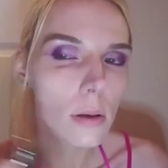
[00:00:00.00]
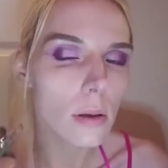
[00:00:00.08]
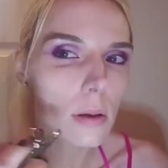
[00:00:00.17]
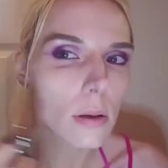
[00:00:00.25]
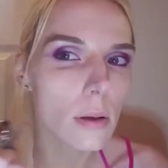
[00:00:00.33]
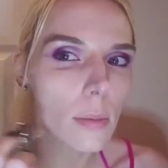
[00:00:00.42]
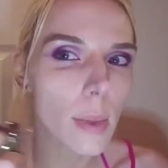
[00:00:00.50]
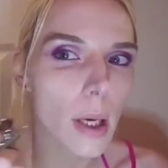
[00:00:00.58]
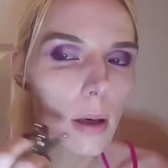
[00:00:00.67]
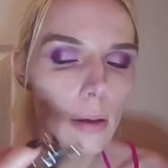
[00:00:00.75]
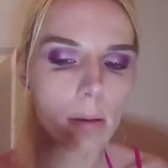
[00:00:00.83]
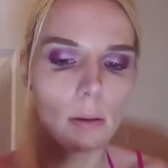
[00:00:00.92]
Doesn't look
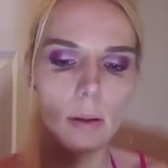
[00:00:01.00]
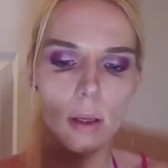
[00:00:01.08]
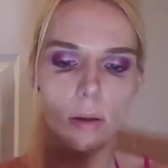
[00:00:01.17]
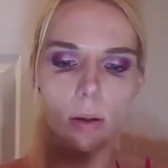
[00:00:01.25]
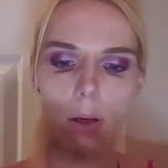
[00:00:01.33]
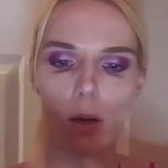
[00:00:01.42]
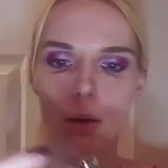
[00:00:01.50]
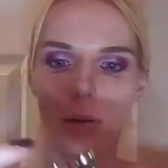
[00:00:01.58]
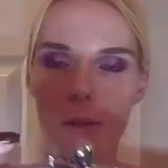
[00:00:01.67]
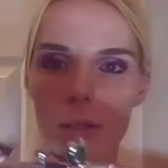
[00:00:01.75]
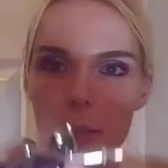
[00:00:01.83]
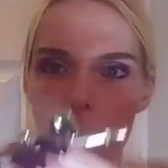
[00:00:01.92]
bad. Then you let go
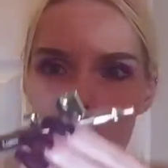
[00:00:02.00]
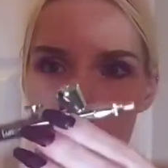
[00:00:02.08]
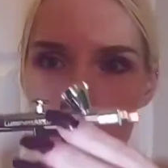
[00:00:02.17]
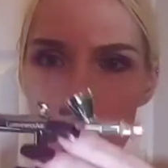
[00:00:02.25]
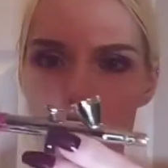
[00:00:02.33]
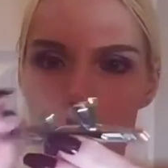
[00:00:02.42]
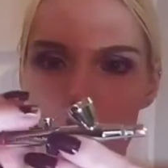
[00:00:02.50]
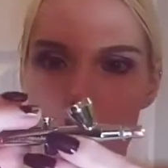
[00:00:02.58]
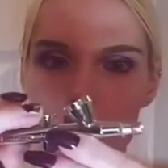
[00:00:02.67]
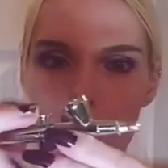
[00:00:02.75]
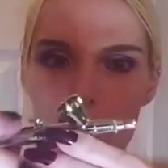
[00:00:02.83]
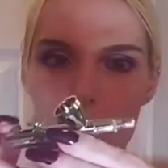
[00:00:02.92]
of the stylus. You
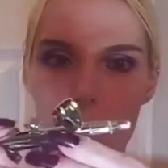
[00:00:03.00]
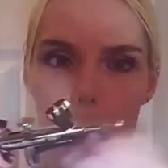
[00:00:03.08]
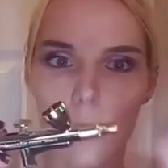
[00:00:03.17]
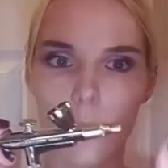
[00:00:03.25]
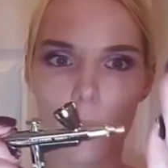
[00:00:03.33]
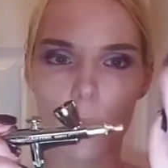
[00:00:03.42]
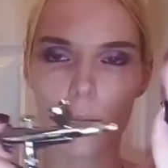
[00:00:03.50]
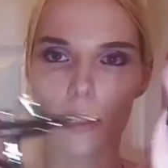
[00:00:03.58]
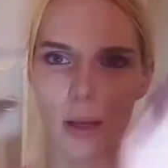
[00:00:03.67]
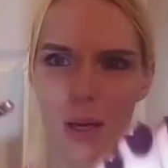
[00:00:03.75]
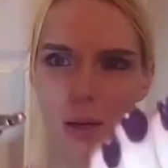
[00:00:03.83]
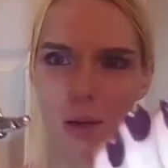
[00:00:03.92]
make sure it's always on that.
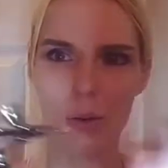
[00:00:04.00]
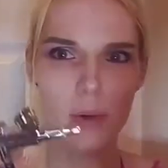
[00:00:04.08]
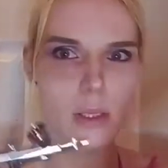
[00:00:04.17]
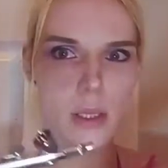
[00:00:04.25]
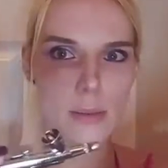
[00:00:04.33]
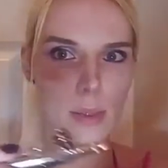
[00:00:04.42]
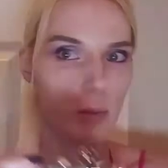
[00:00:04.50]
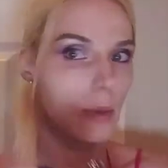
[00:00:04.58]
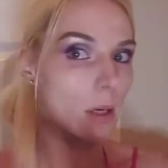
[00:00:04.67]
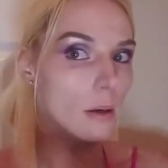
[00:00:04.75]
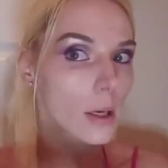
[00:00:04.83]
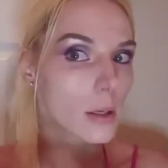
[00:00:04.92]
Air always keeps
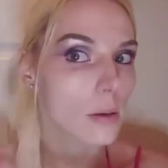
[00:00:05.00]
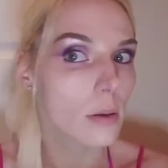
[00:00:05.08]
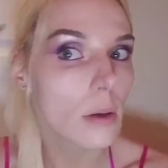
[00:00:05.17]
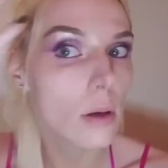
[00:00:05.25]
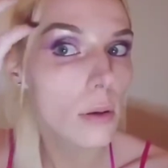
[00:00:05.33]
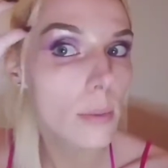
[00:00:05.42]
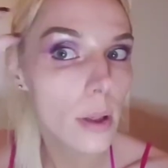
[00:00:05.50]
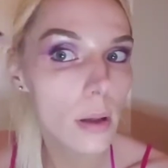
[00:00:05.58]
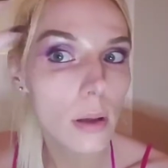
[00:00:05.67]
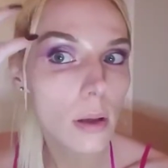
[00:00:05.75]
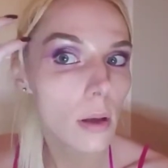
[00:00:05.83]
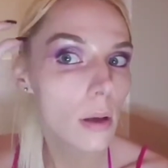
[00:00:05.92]
coming out. I don't know, but
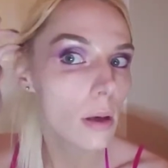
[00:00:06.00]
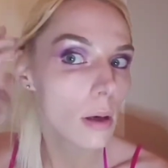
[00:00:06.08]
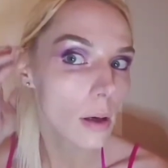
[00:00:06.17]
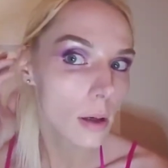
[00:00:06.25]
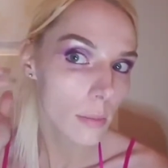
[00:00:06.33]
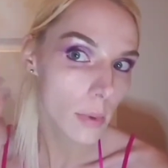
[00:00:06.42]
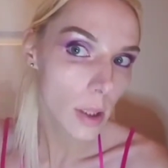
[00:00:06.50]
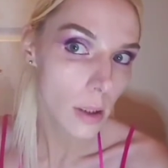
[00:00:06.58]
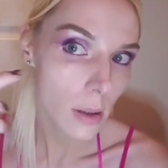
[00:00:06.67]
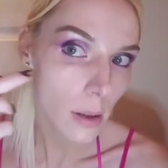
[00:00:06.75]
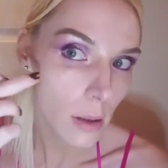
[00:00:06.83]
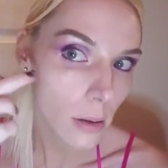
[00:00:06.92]
I'm
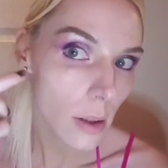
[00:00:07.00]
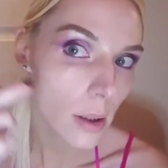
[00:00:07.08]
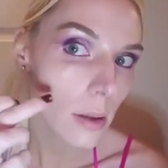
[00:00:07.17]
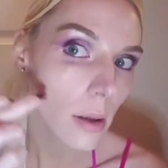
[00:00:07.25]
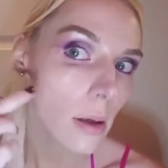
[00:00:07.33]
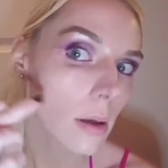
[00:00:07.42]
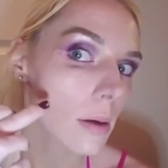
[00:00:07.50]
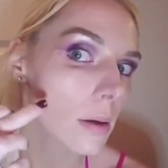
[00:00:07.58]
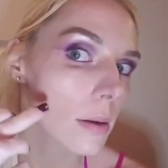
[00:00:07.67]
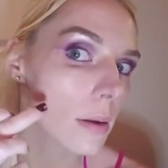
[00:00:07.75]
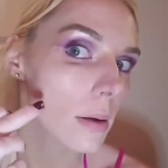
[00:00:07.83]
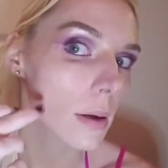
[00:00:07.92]
liking it. Right there, you can
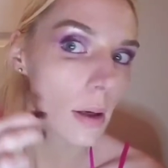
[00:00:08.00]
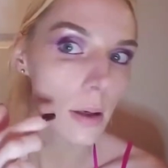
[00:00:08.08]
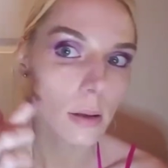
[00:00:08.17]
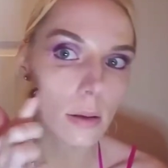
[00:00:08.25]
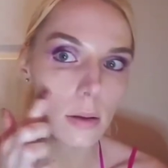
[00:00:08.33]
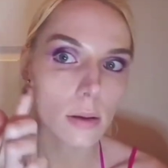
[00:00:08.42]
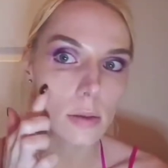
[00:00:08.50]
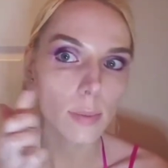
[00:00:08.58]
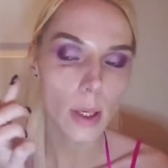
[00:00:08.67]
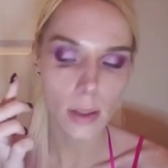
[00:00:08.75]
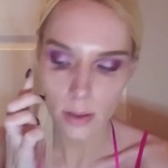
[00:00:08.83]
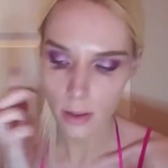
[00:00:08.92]
see I
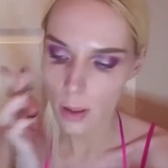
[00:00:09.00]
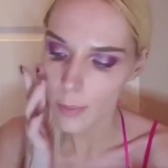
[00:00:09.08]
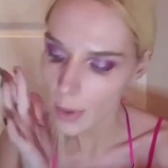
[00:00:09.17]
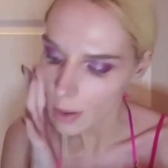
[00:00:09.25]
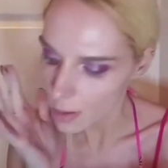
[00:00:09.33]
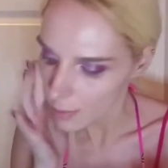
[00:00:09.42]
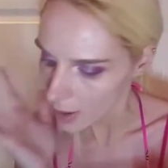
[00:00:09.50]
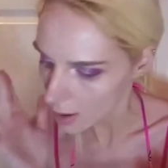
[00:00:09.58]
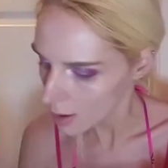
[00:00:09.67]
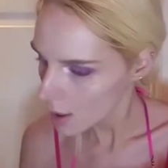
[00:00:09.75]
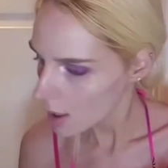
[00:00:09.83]
splashed it up a little bit.